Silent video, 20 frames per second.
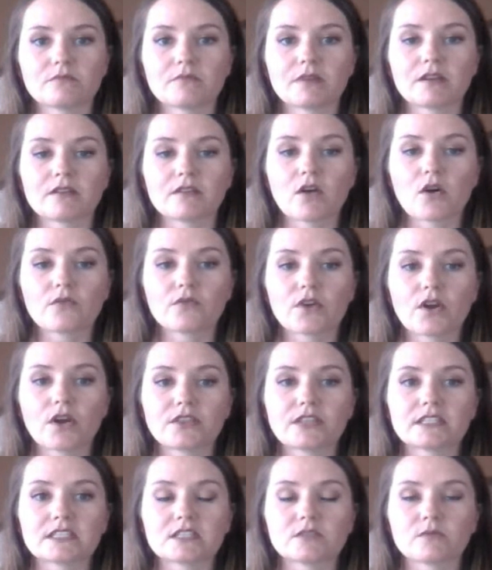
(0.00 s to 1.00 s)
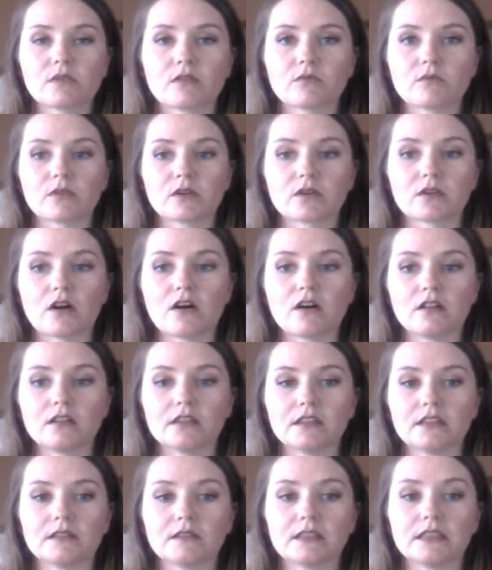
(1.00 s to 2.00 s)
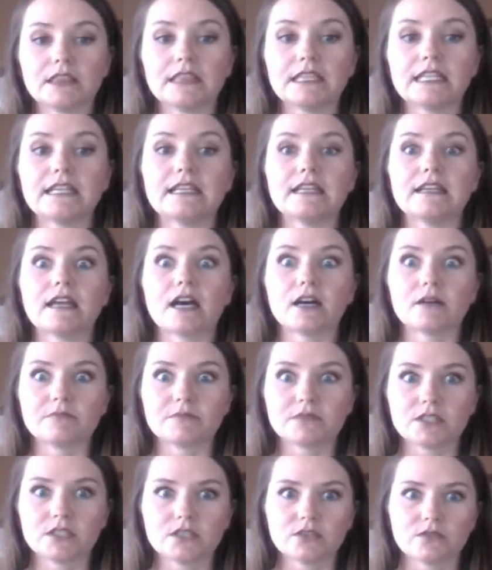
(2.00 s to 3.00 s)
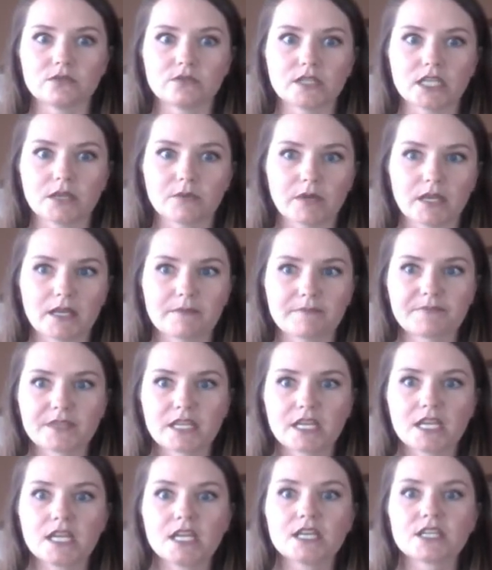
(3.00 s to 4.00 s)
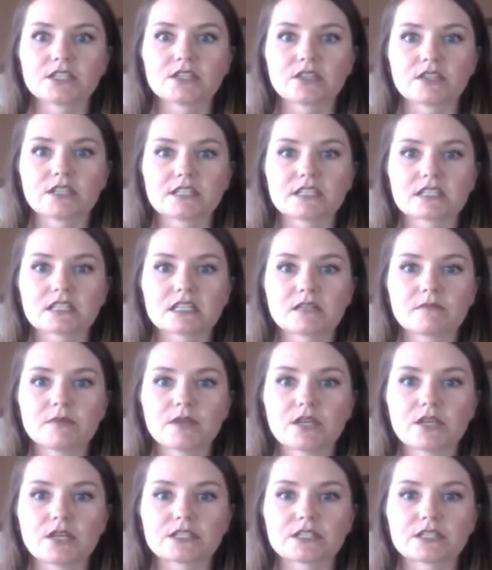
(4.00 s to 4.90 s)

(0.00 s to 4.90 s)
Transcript: But overall, this is what we're all leading up to anyway. So this is going to be your